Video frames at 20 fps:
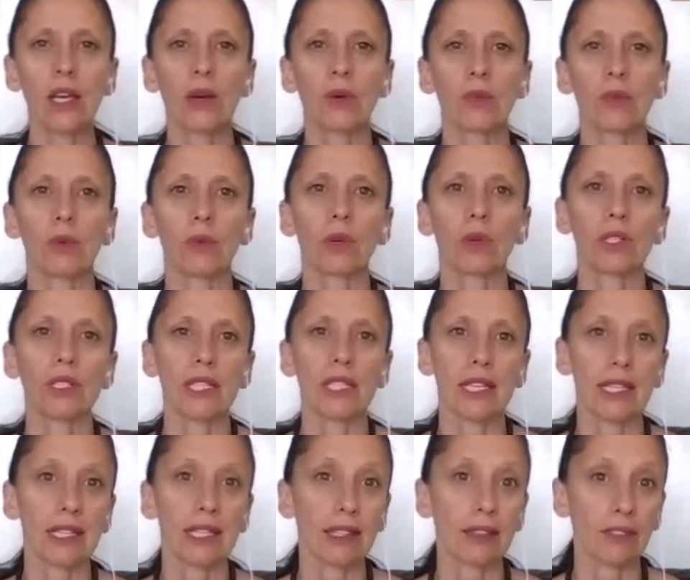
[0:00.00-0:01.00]
We weren't
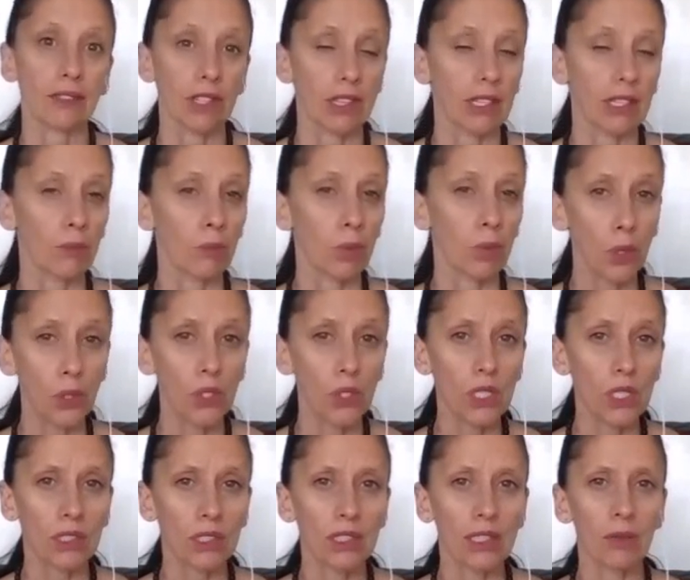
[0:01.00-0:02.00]
taking everything
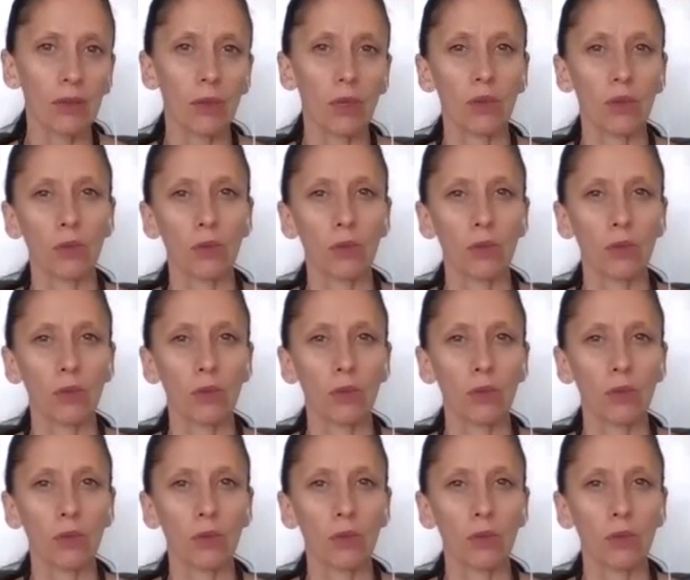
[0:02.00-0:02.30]
personally.